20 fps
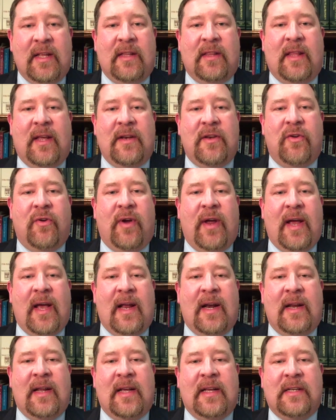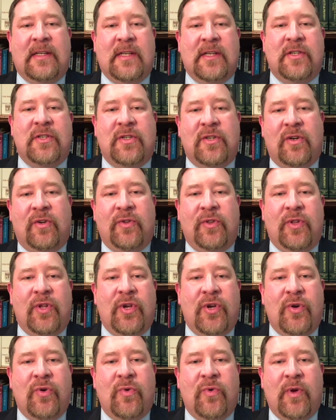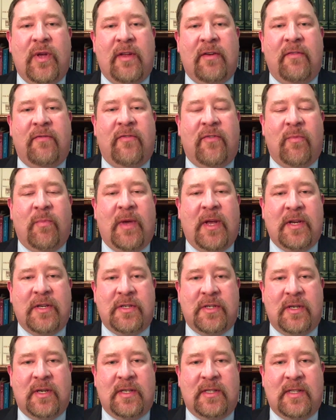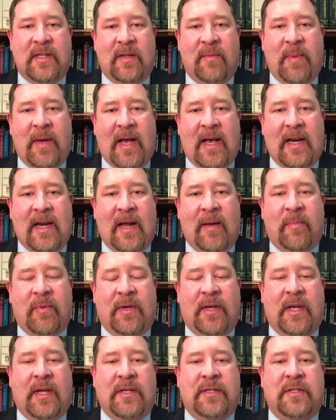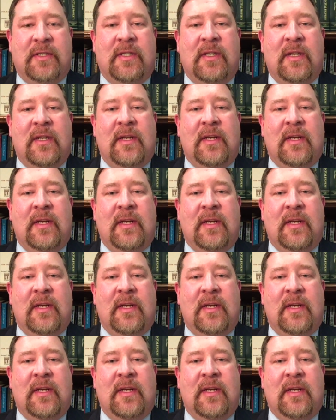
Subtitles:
then you're adding additional new information into the patent application